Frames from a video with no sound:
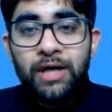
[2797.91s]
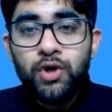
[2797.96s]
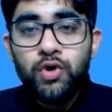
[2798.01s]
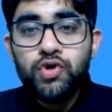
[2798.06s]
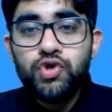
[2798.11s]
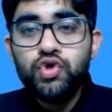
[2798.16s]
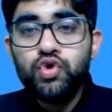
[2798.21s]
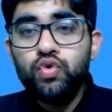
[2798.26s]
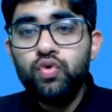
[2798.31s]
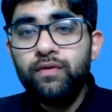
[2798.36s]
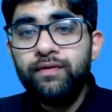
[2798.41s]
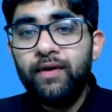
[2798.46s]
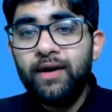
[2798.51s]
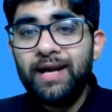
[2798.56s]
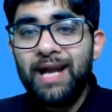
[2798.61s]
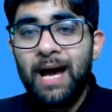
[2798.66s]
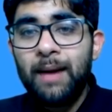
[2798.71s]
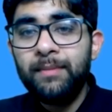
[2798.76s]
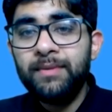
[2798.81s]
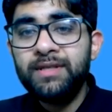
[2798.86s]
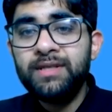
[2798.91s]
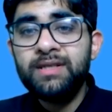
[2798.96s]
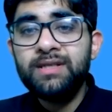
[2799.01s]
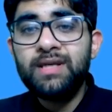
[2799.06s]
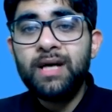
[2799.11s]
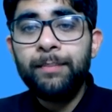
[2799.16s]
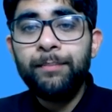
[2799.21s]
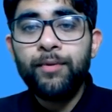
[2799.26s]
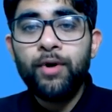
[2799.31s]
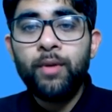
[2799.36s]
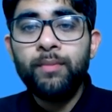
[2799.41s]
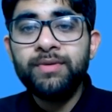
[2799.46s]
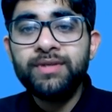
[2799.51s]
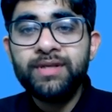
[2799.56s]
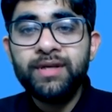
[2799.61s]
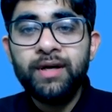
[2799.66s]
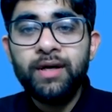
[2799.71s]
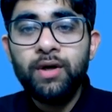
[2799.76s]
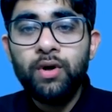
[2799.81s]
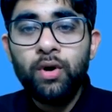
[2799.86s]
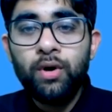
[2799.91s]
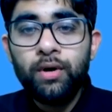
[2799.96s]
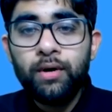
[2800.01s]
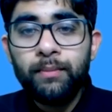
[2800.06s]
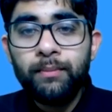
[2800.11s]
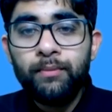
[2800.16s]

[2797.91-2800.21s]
to sue for damages, a promissory note,